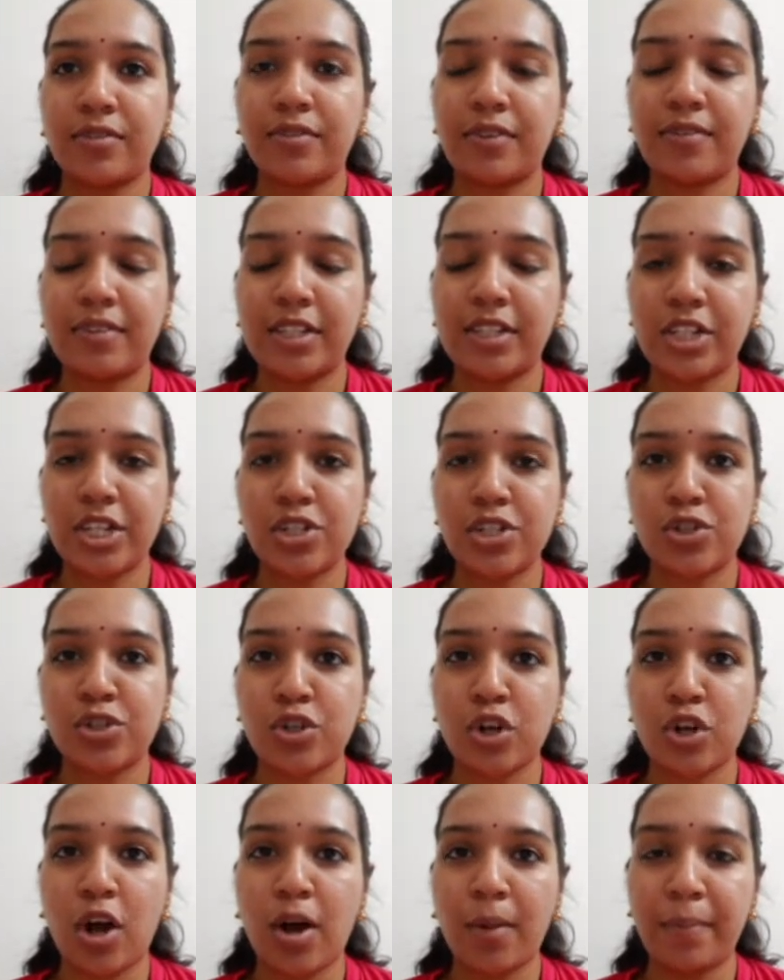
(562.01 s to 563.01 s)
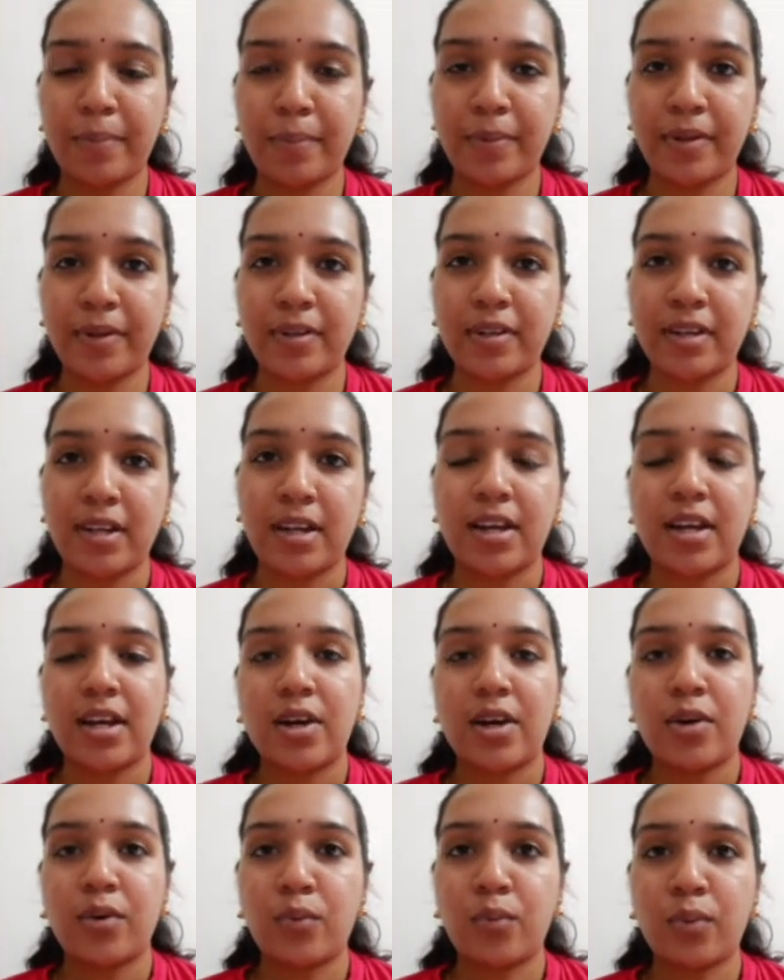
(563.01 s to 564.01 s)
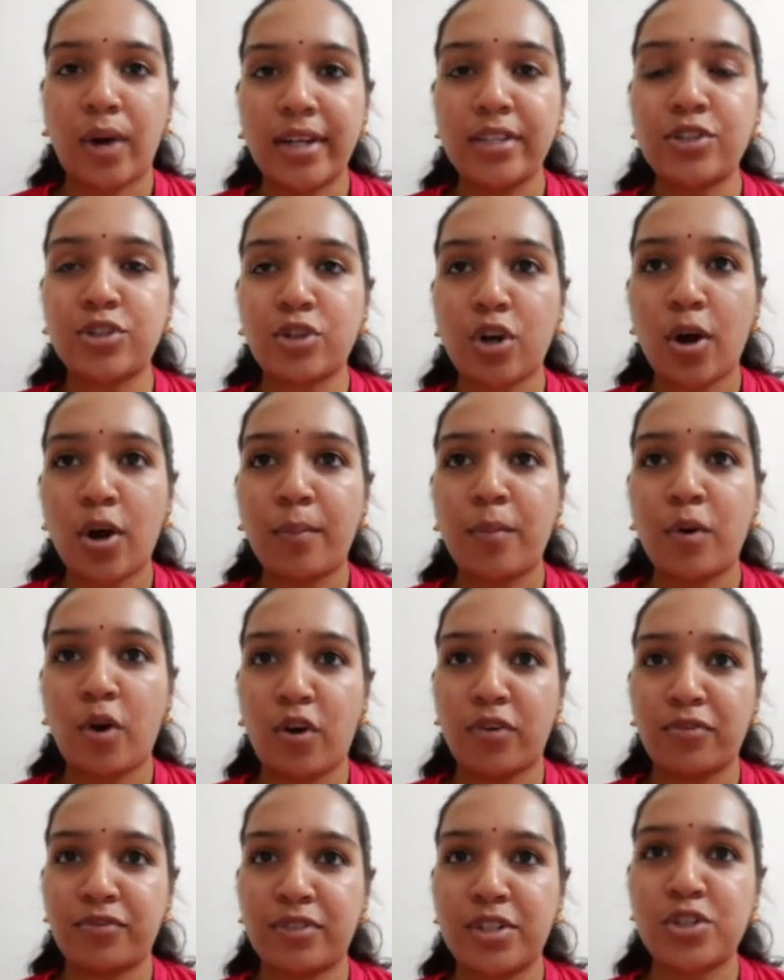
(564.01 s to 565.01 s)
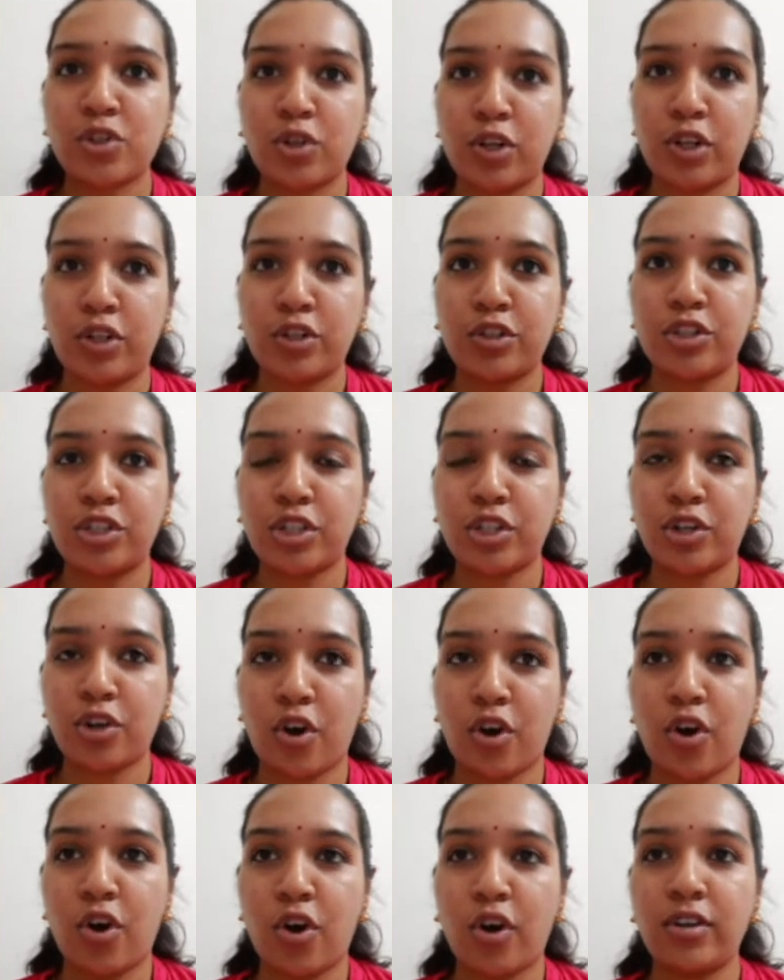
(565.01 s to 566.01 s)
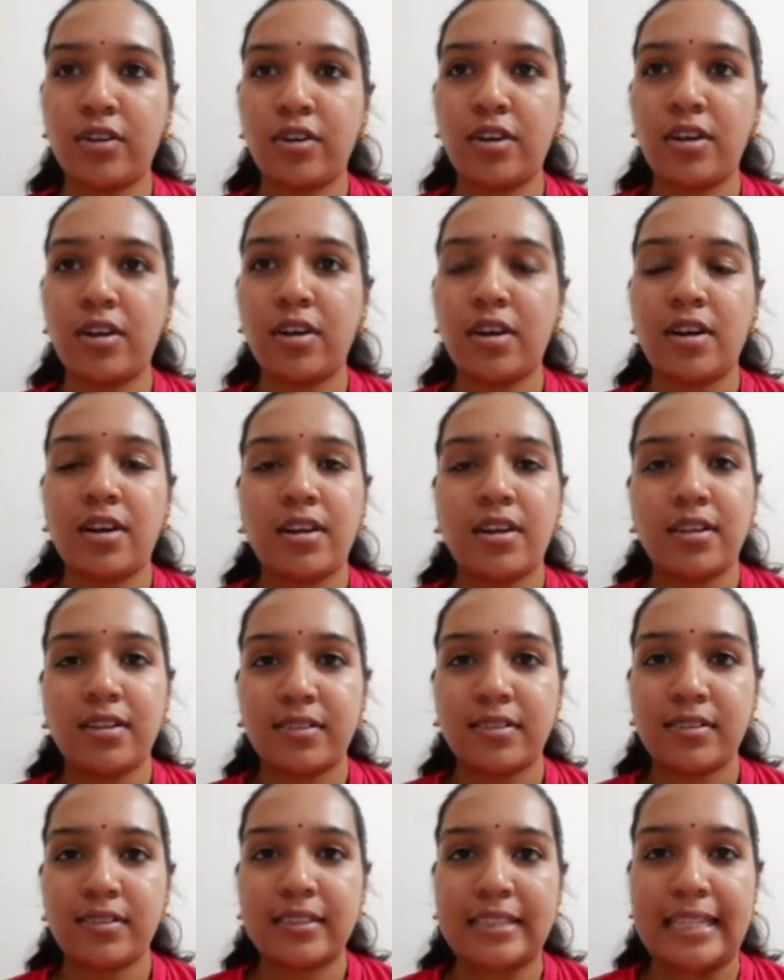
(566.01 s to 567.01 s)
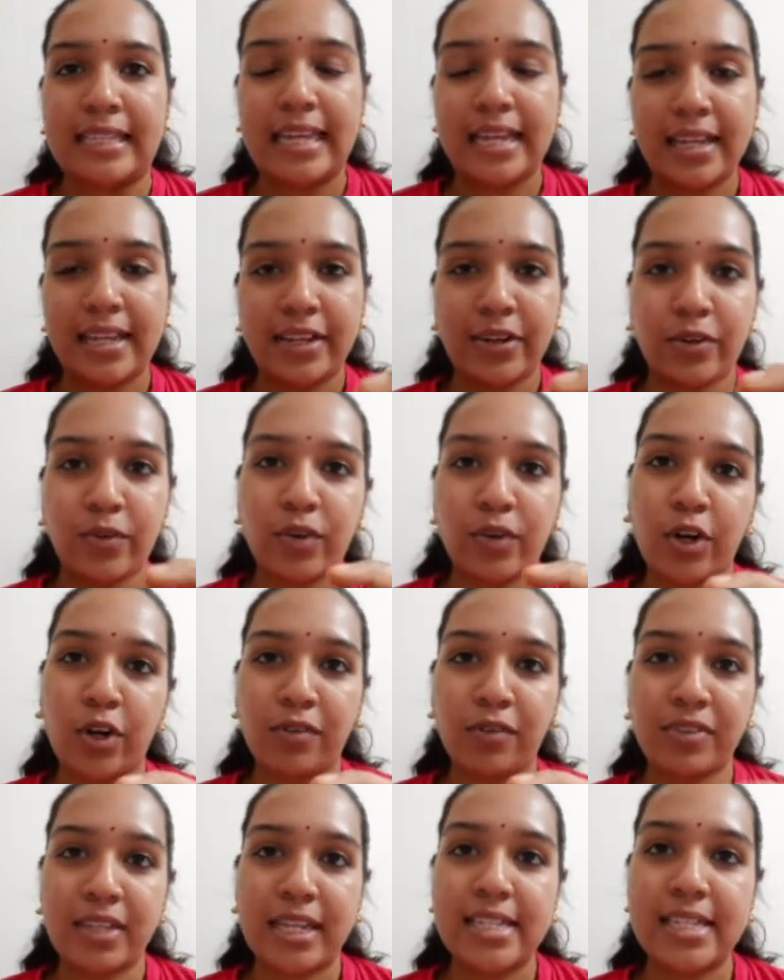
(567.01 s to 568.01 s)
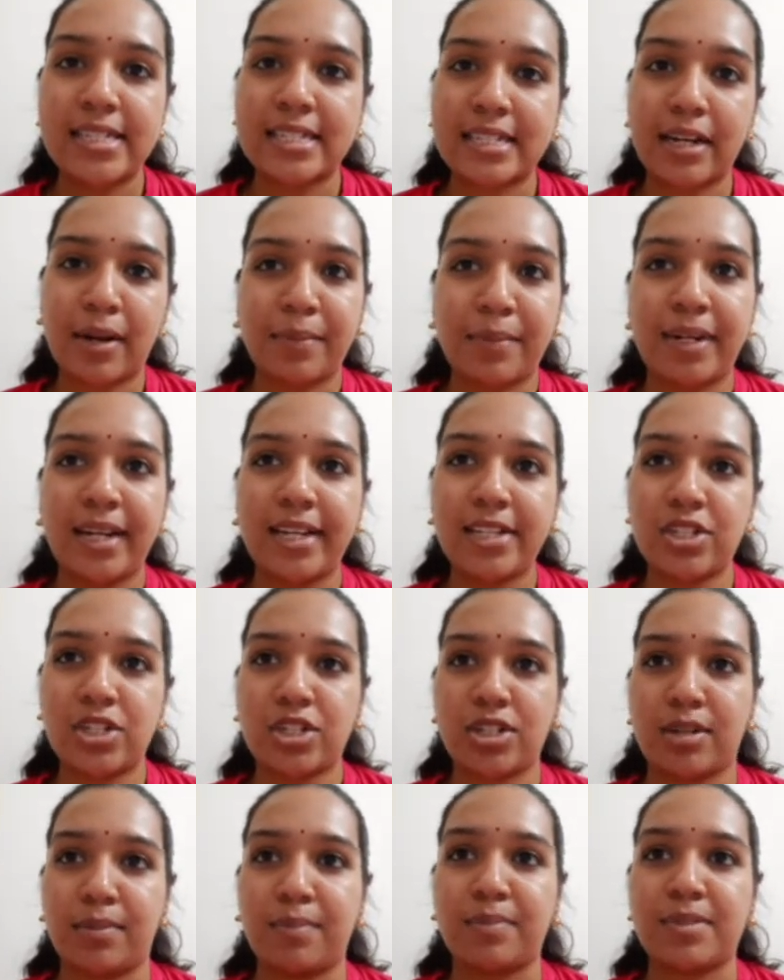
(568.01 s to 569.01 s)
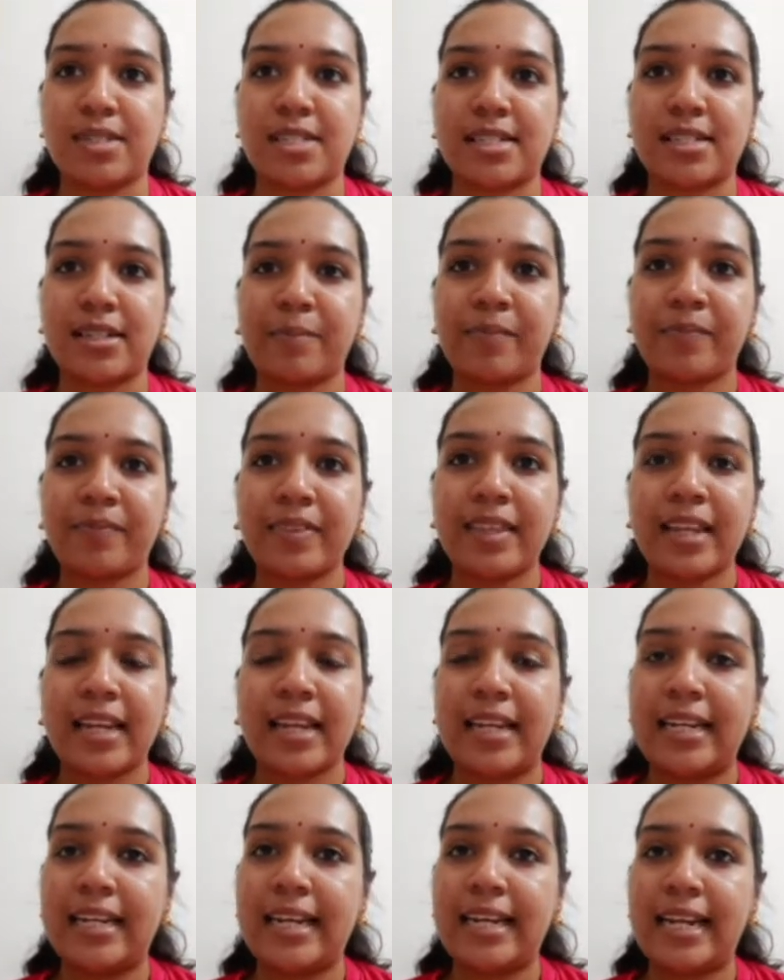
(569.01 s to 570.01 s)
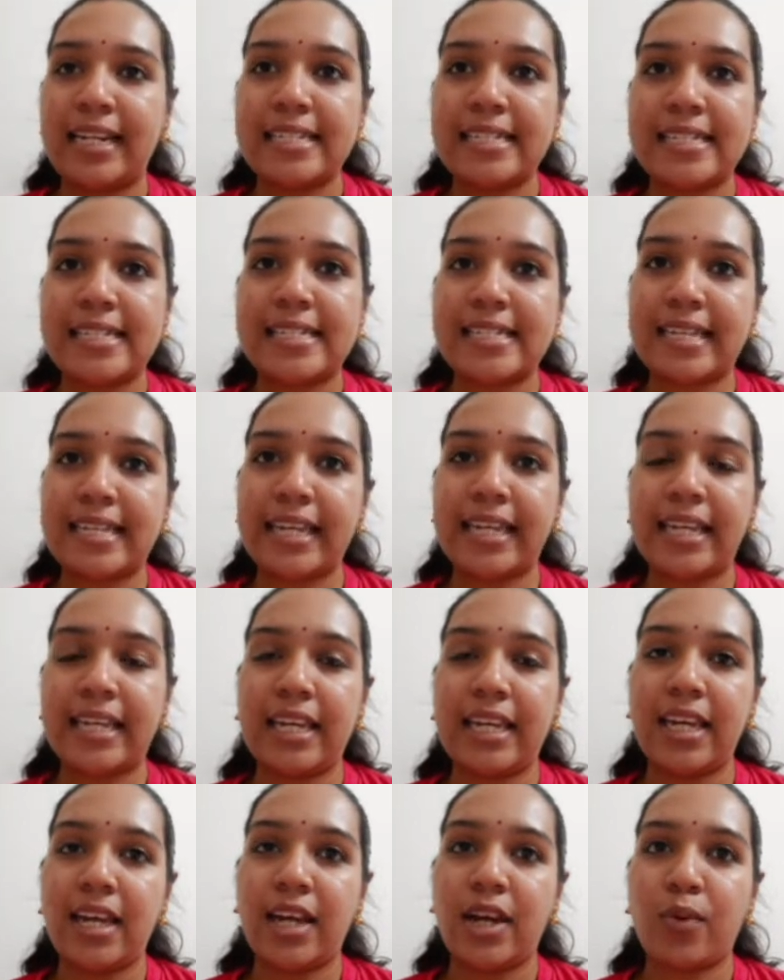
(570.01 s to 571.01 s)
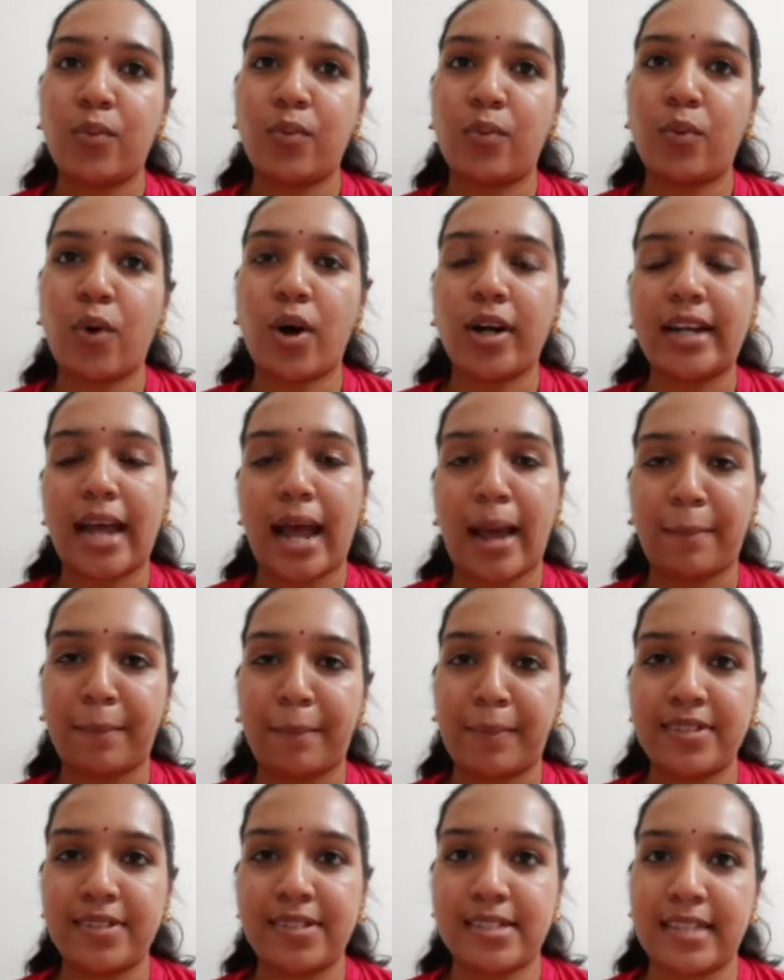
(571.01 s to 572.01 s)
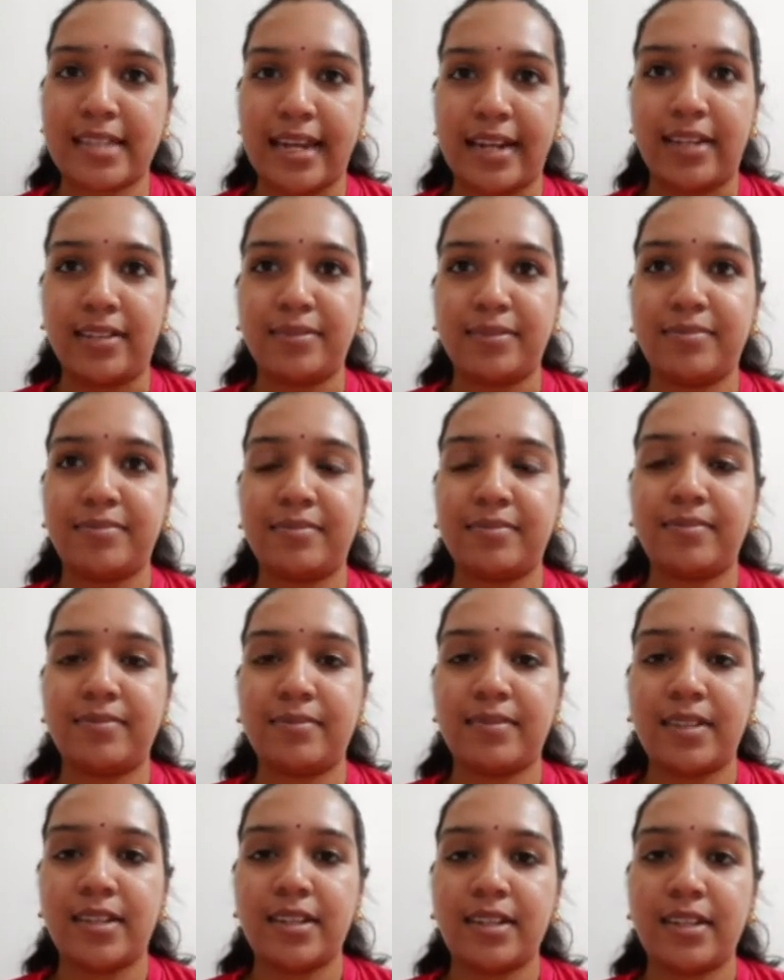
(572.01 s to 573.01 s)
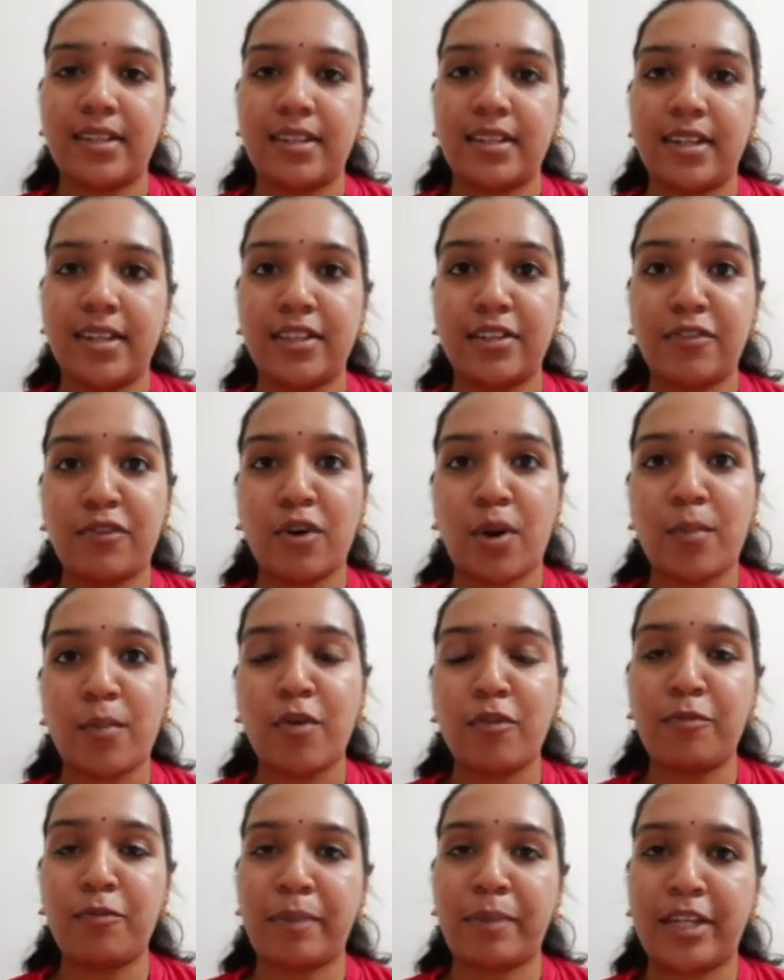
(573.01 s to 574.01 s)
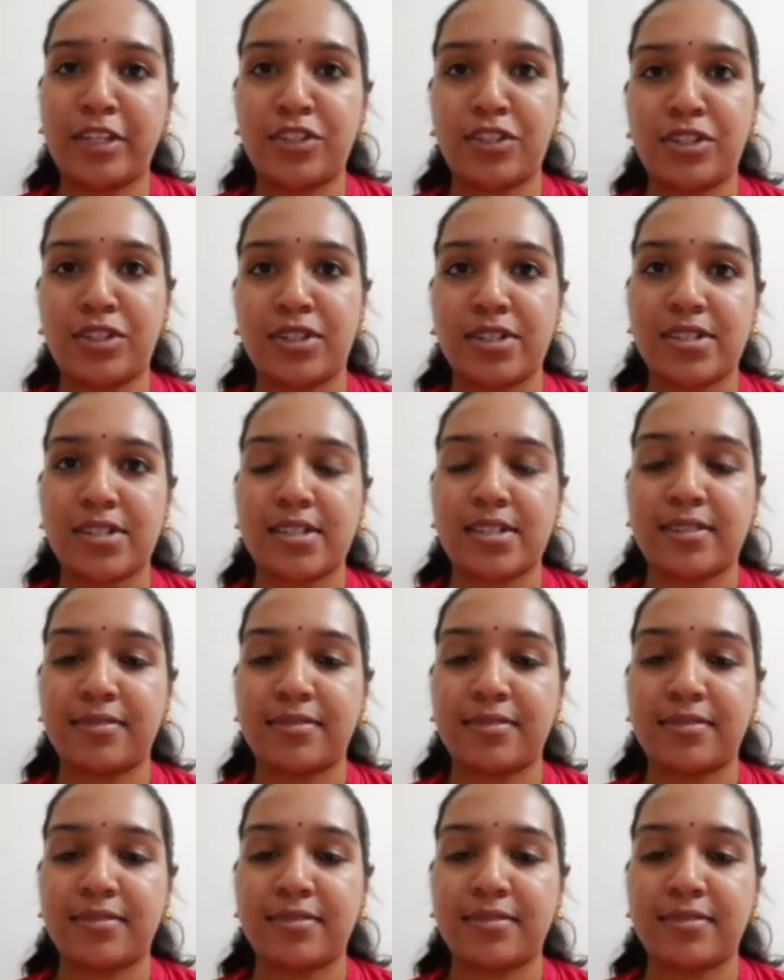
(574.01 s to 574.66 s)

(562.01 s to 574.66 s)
We will just drop one drop of the solution on one of these turmeric strips. Let's see what happens then in the form of pictures.